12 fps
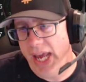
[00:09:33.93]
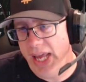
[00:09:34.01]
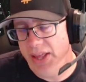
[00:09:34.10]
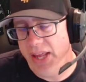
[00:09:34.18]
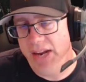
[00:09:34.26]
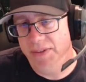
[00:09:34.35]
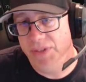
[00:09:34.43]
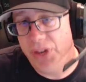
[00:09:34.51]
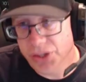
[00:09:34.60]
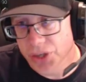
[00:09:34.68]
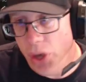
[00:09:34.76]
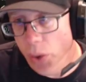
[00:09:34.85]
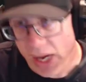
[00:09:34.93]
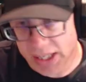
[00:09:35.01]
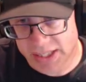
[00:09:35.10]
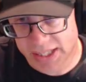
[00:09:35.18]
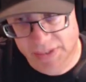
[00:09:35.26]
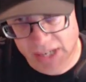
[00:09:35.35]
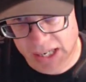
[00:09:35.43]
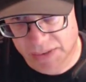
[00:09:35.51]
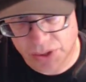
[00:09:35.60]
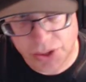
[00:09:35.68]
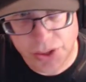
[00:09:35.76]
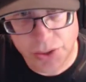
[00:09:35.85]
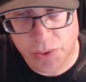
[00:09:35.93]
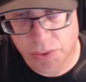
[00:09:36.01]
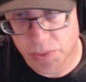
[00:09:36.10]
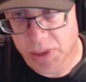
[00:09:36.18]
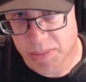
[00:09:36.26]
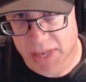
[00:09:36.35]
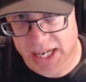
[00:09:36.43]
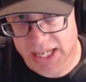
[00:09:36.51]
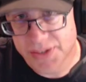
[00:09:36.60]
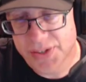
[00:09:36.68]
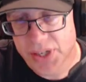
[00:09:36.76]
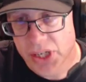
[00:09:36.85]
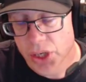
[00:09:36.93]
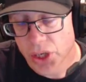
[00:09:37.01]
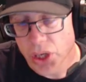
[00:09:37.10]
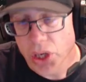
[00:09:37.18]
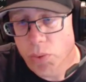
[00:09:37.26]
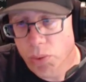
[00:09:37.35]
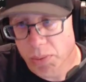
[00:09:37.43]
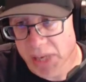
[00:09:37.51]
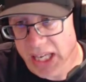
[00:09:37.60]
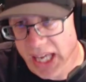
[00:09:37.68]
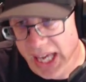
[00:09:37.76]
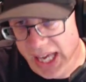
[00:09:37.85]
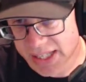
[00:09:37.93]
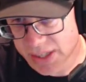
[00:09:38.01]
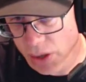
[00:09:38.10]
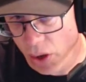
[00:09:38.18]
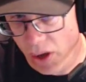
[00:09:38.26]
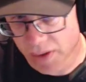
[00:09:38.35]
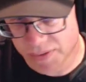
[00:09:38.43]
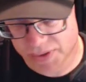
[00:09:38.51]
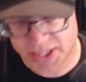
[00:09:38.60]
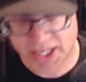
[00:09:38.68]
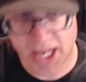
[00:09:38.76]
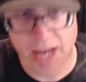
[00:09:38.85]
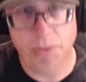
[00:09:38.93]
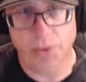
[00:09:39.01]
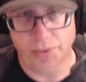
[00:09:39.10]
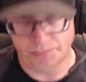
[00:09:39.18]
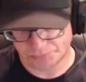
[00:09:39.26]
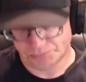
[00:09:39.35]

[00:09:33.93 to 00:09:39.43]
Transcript: And then if there's no activity for 2 or 3 minutes, you will be kicked off the table